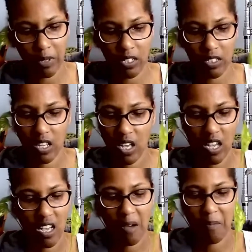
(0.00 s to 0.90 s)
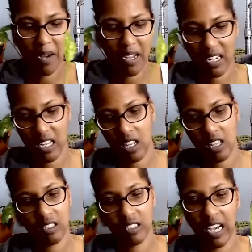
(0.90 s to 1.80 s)
pots. But
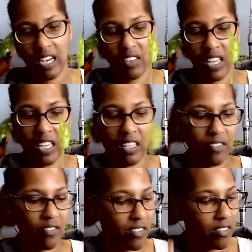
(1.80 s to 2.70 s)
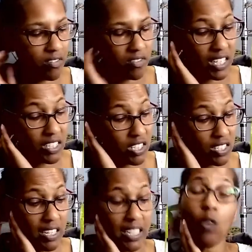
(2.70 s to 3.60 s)
yeah, they
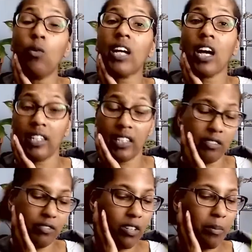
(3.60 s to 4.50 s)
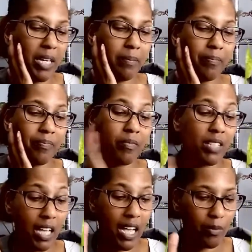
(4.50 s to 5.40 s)
don't cut it for me.
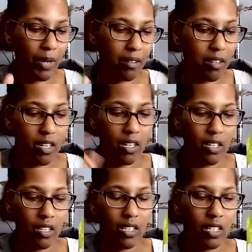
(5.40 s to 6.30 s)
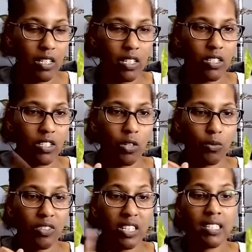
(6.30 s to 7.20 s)
Anyway,
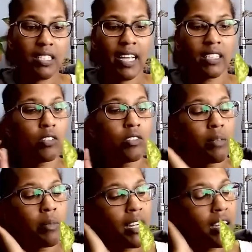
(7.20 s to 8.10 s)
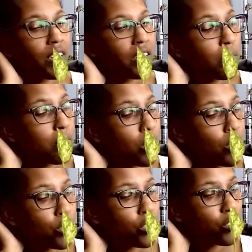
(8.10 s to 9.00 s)
so this Glionema I've had the
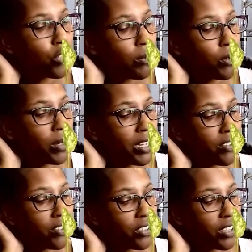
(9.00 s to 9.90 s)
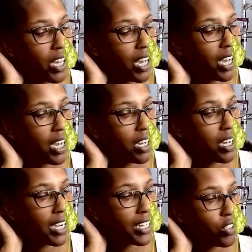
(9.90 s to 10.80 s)
most trouble with.
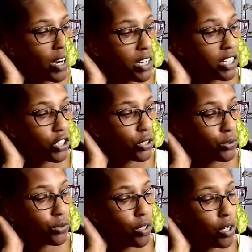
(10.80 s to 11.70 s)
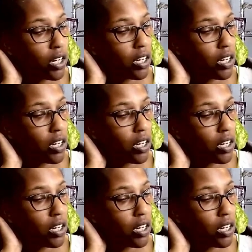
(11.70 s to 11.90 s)
I try not to